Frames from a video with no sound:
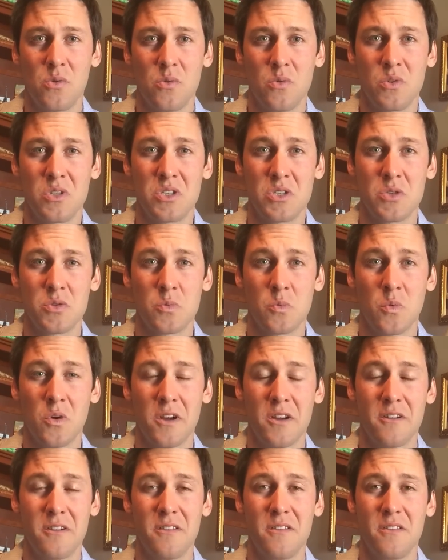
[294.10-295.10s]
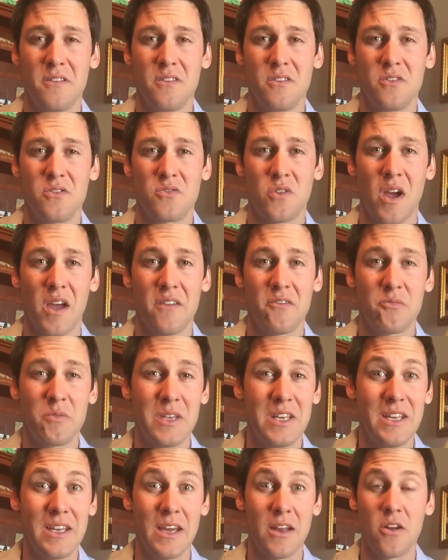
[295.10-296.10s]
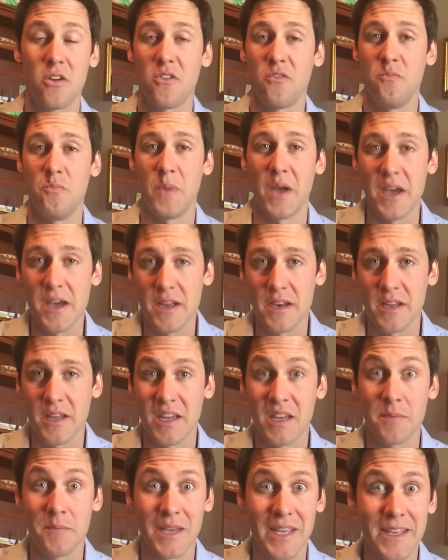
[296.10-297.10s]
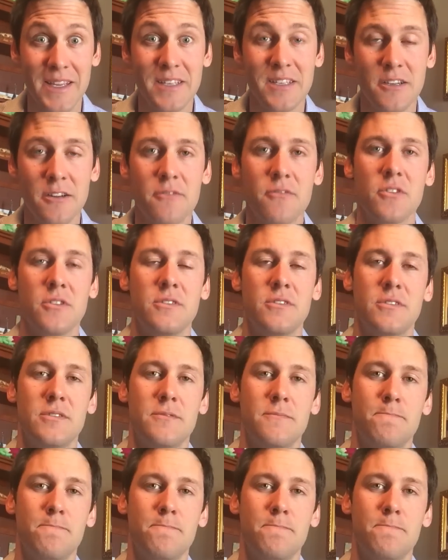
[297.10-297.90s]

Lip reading: Which is what drives me to get out of bed and make a difference.